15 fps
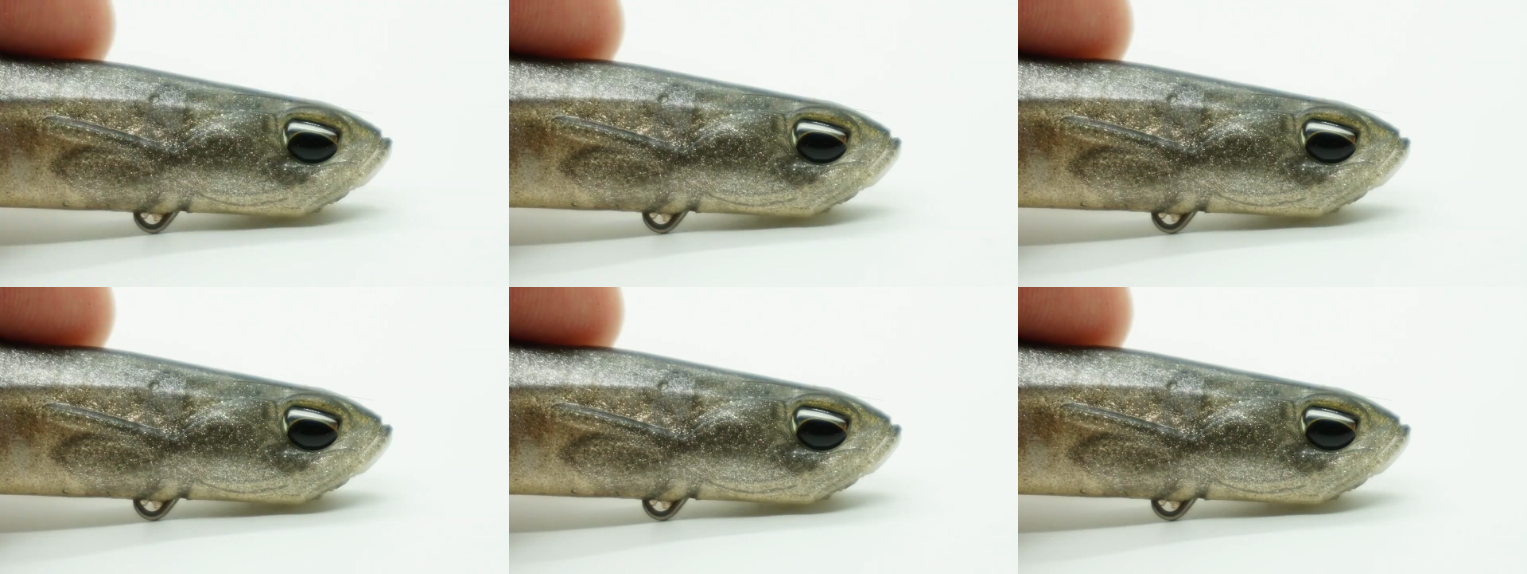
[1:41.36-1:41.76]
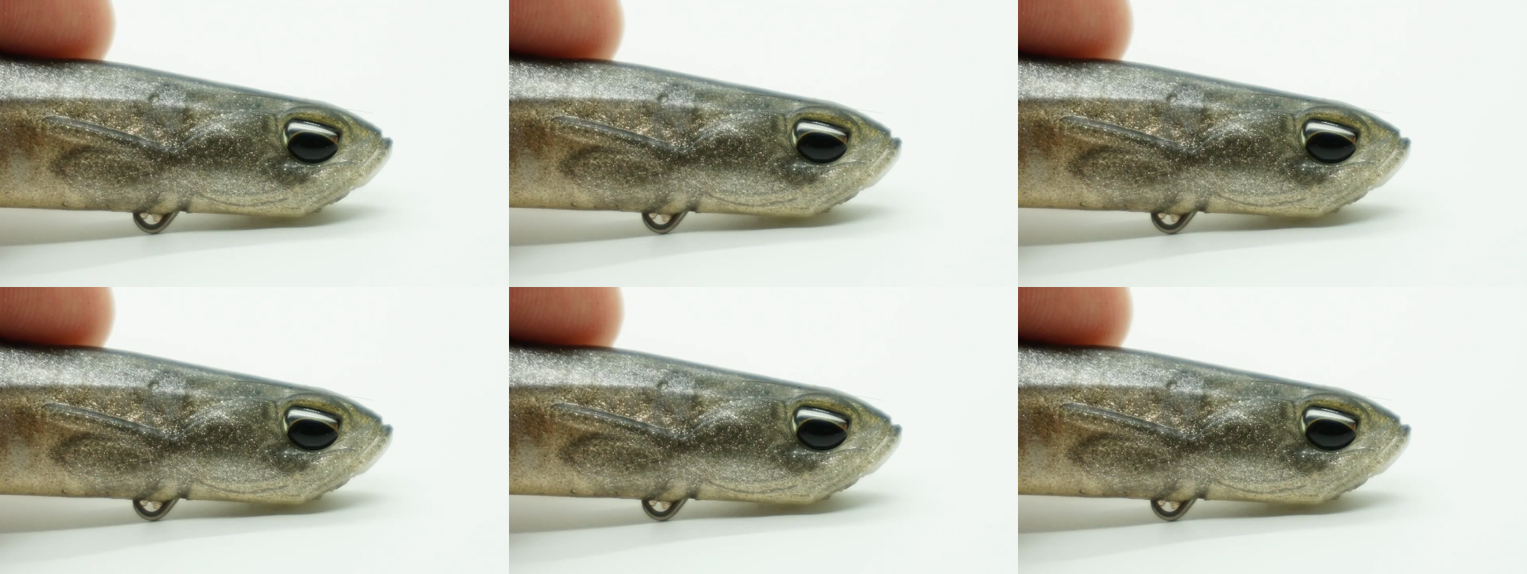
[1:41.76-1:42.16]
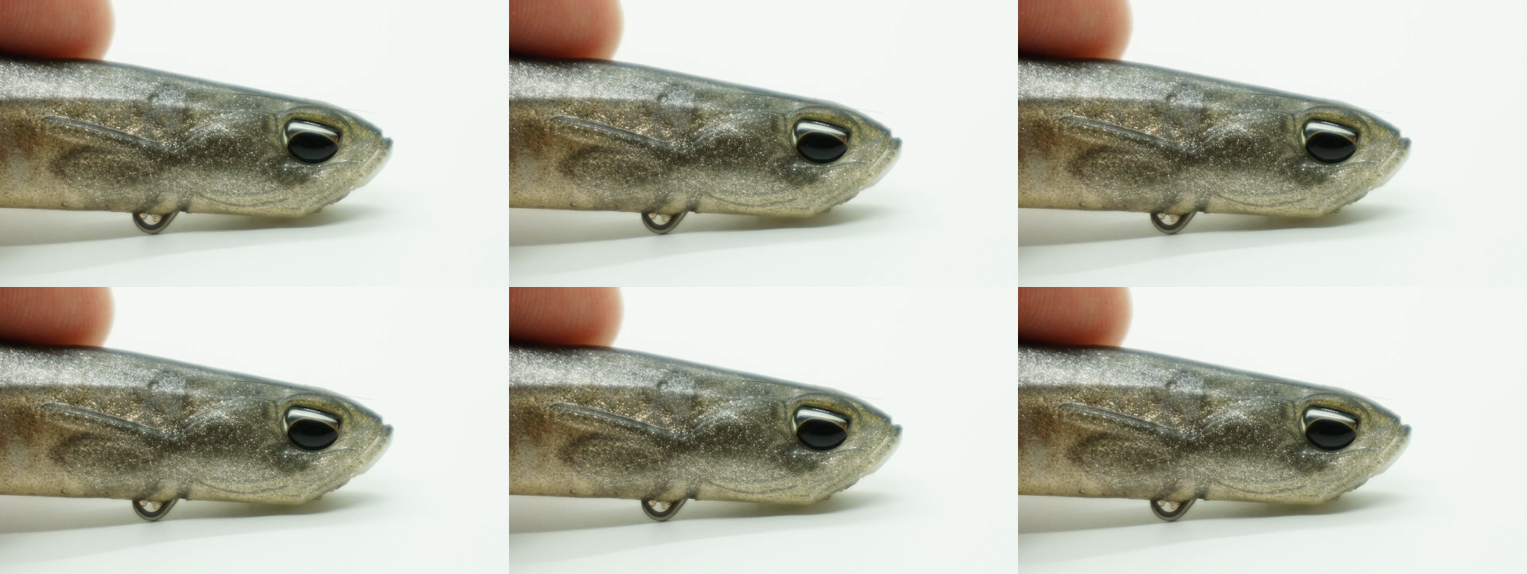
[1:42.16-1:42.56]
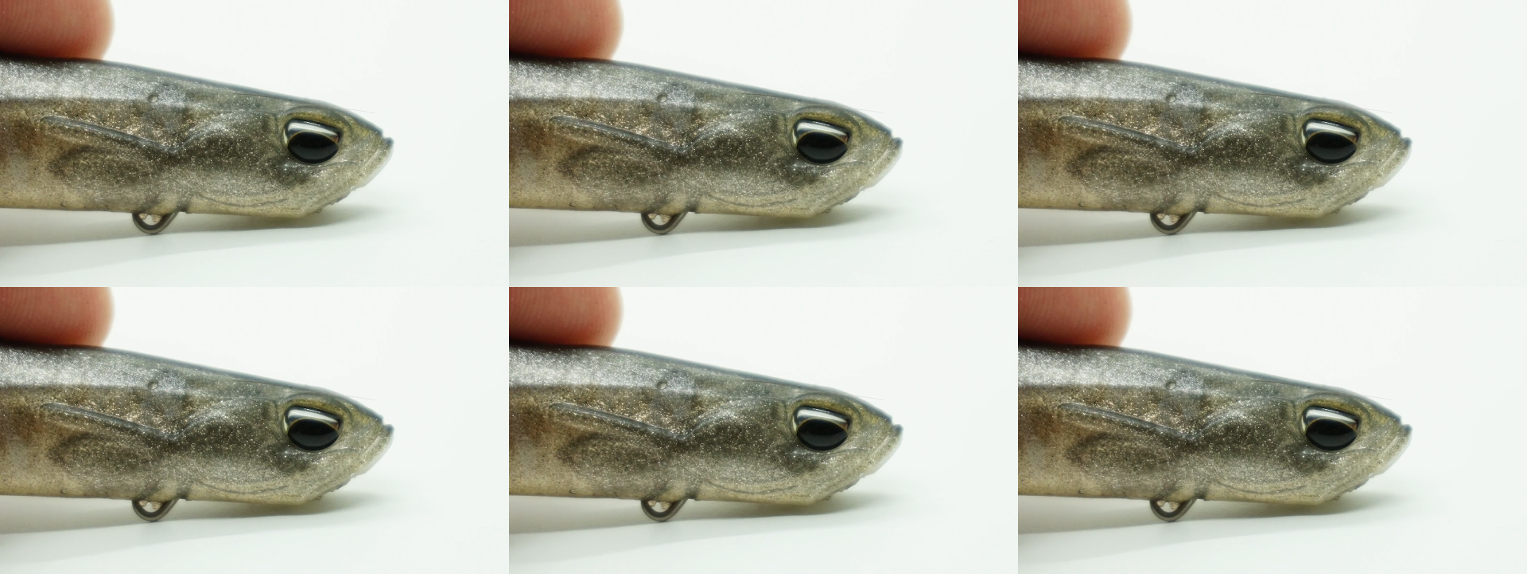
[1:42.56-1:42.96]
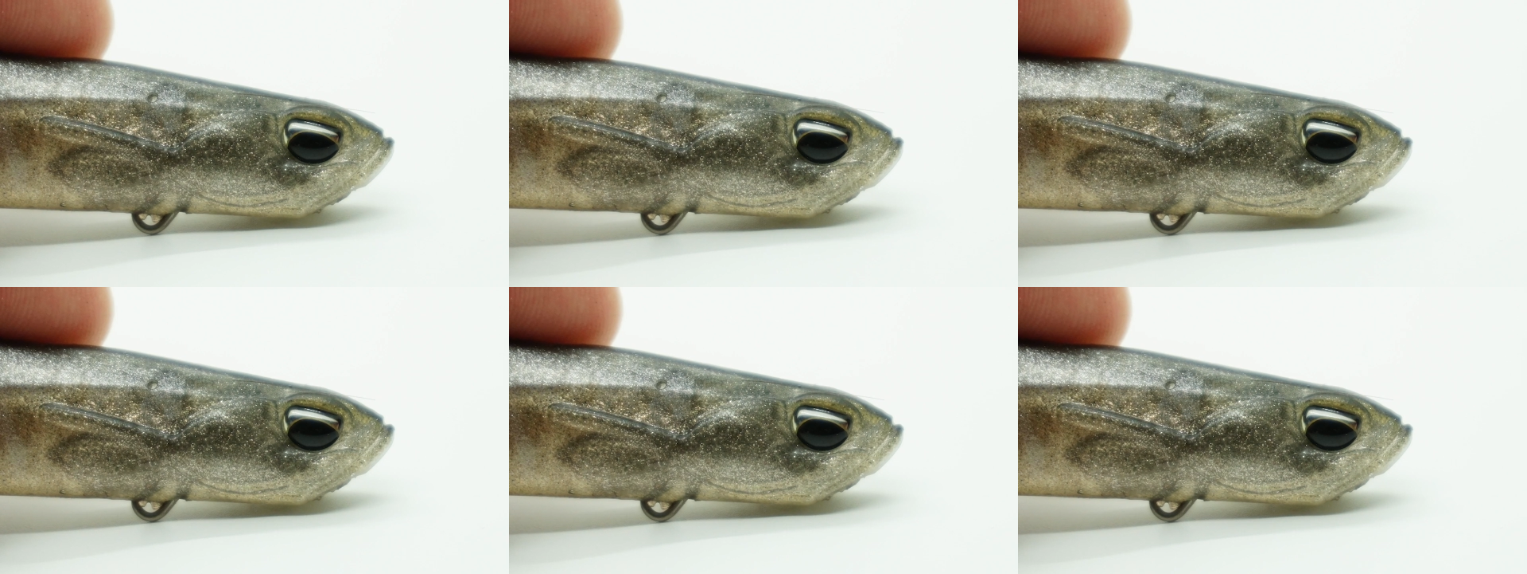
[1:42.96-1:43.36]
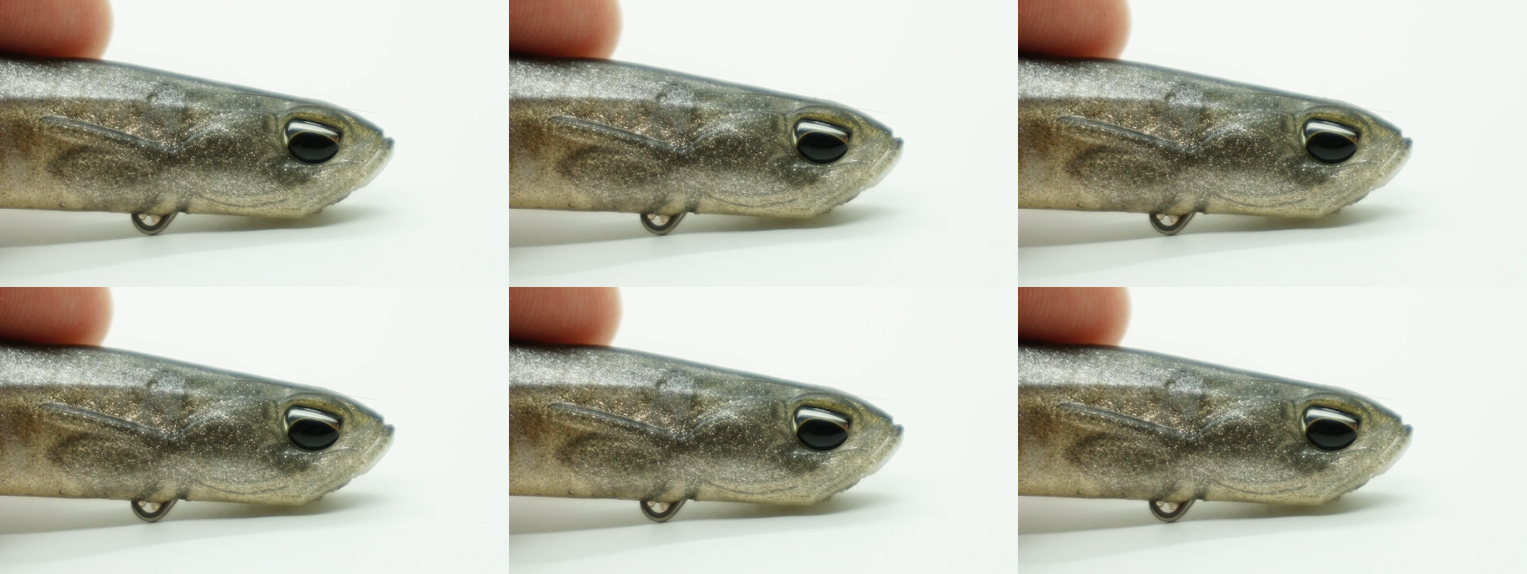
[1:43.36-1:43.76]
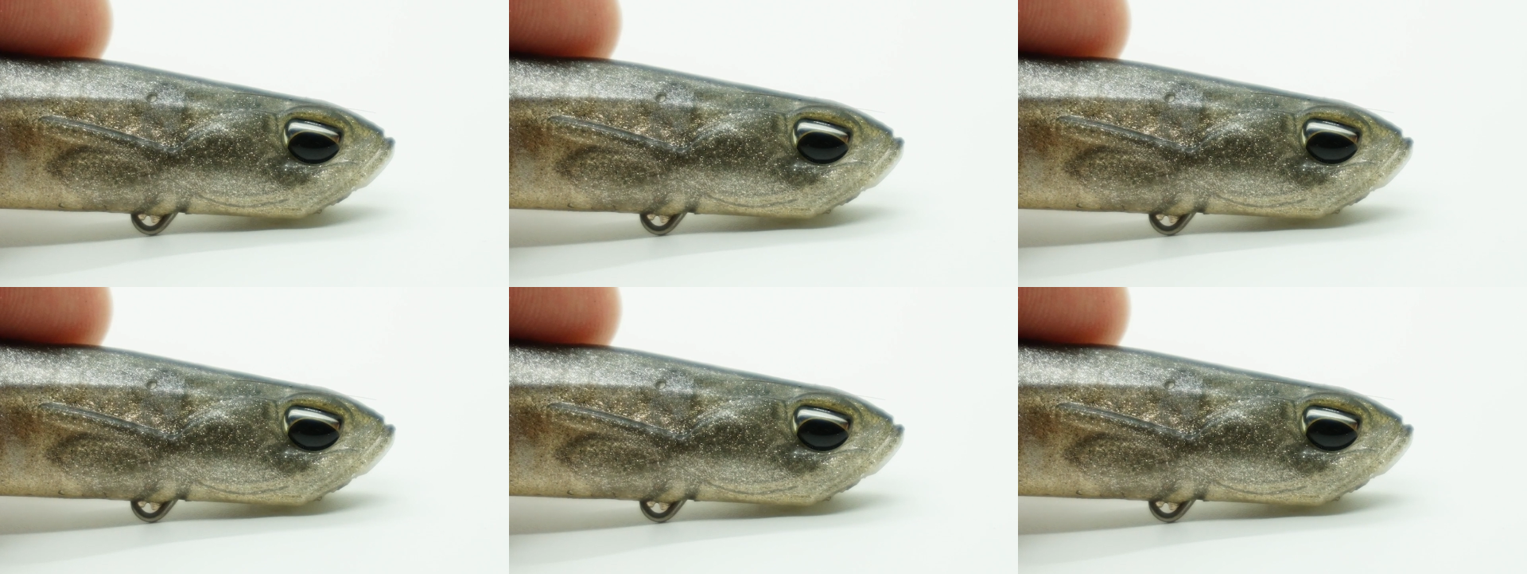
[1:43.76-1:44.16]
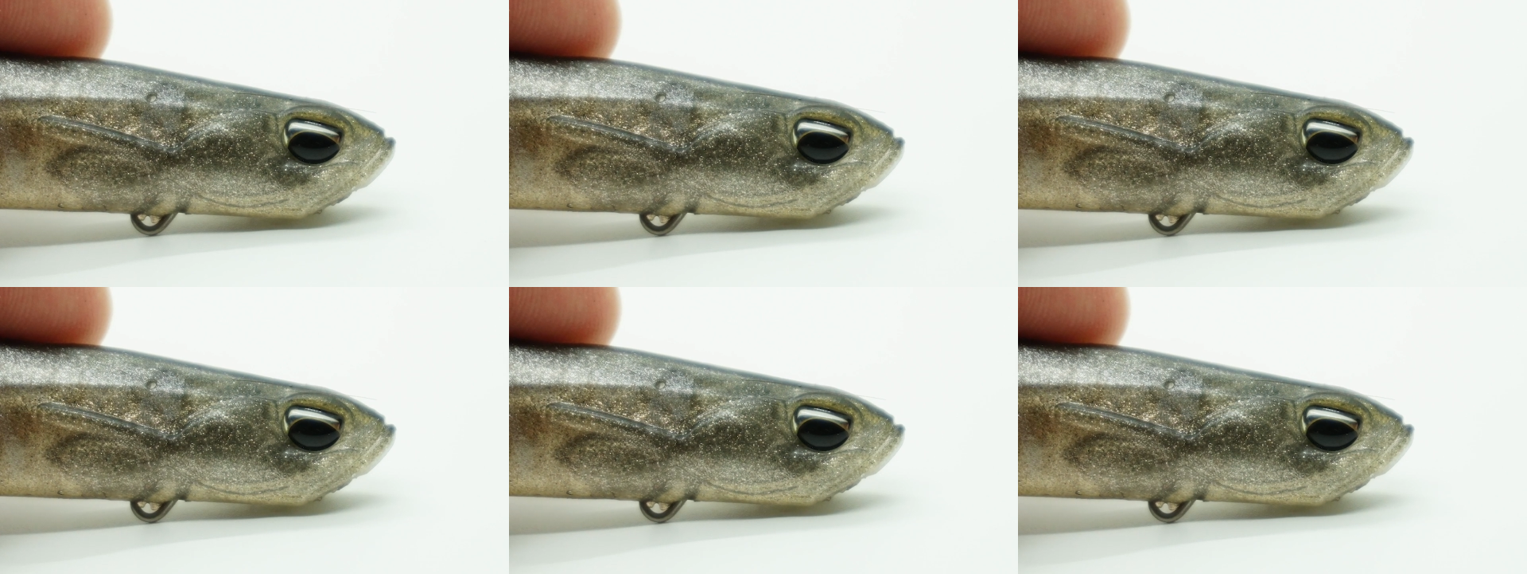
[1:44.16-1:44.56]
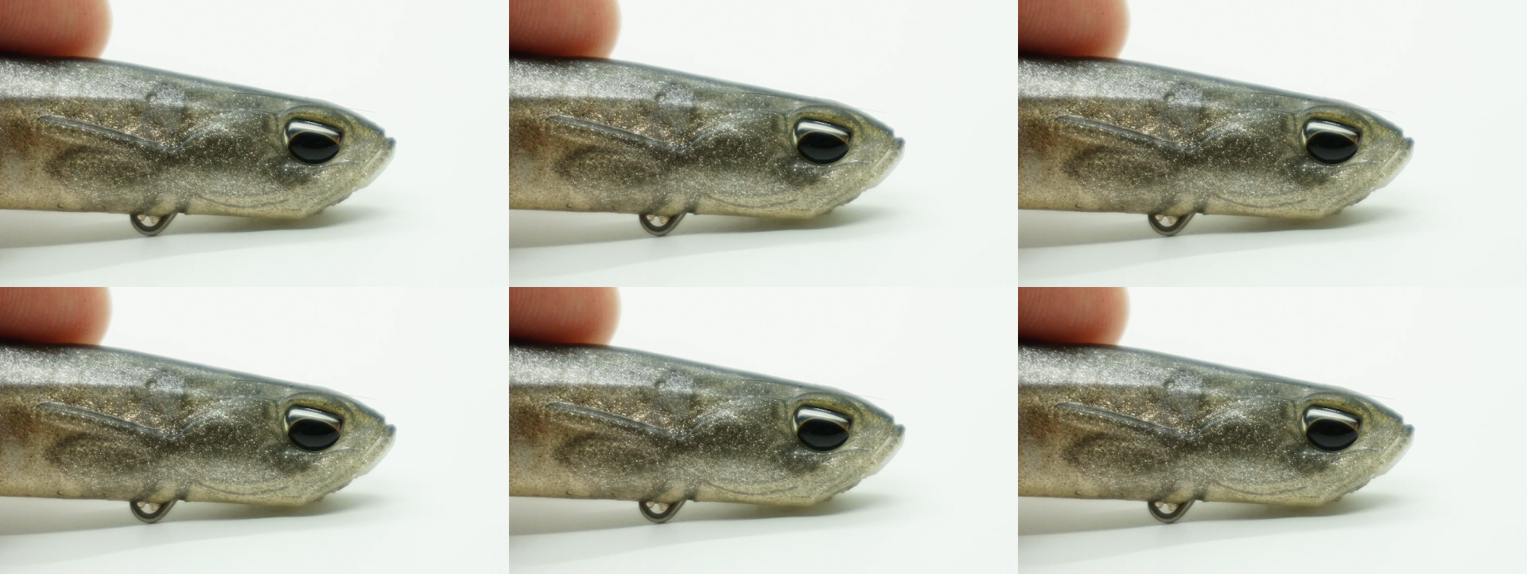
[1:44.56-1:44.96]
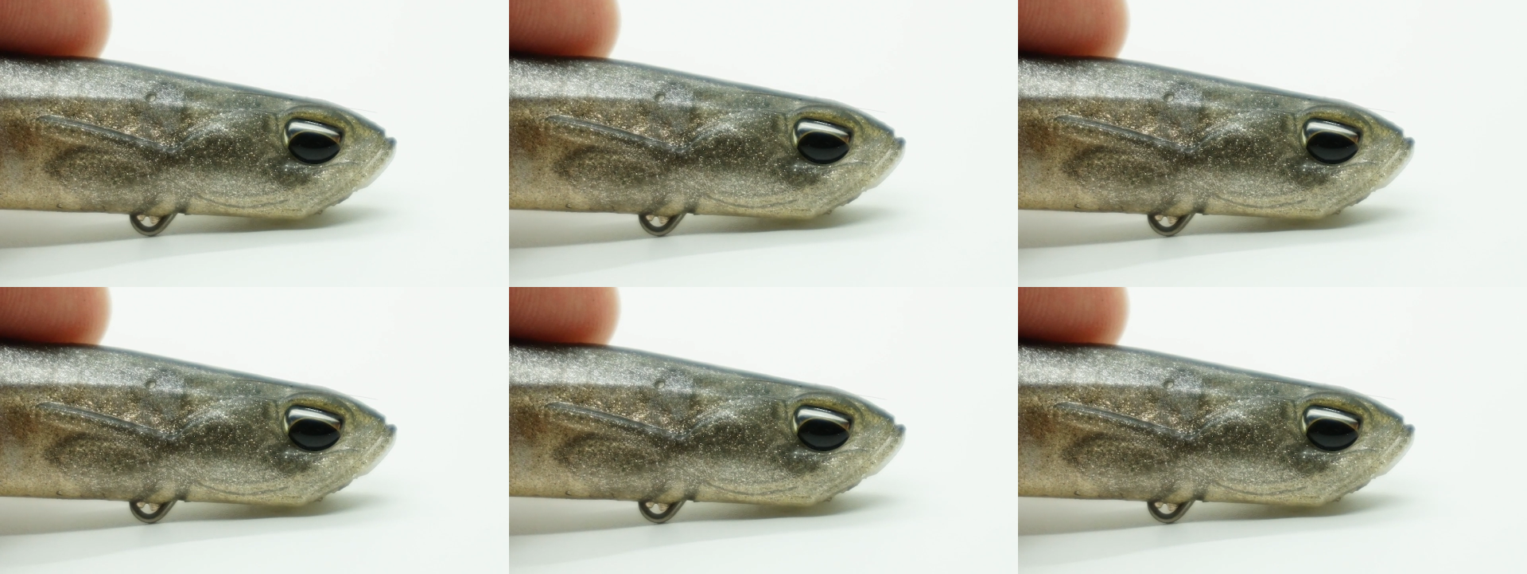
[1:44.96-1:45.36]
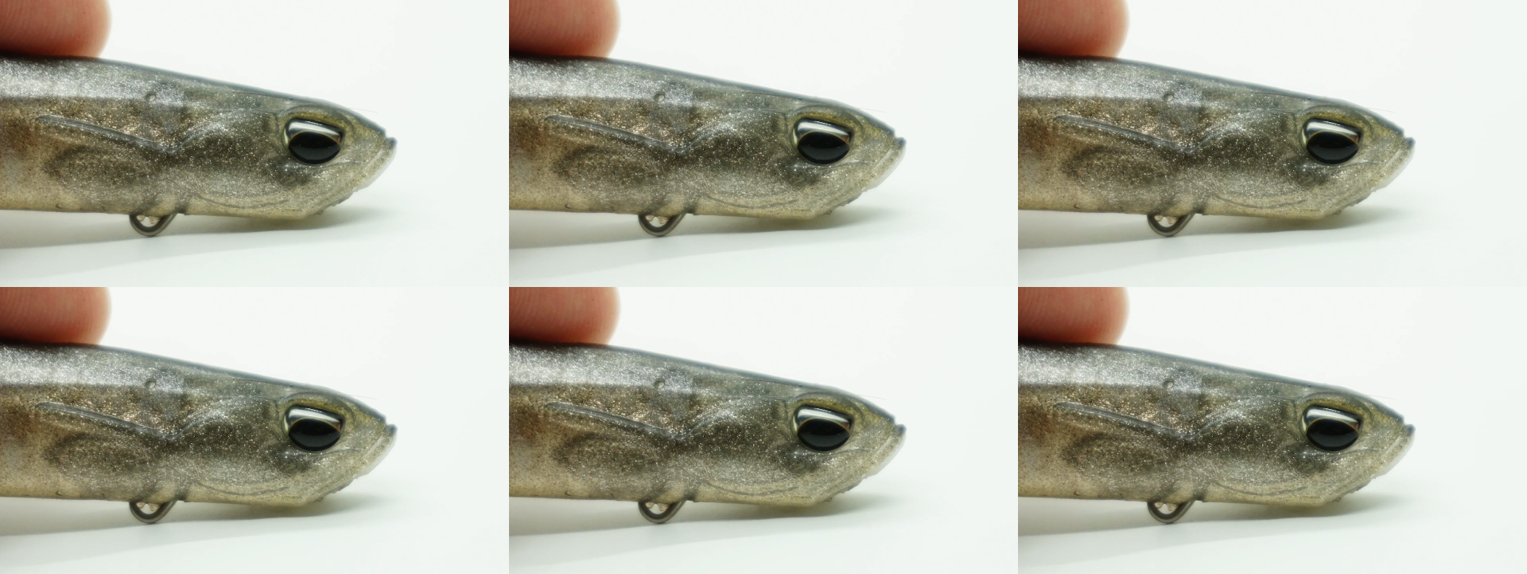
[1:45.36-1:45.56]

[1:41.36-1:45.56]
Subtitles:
Nobody's mouth can be seen.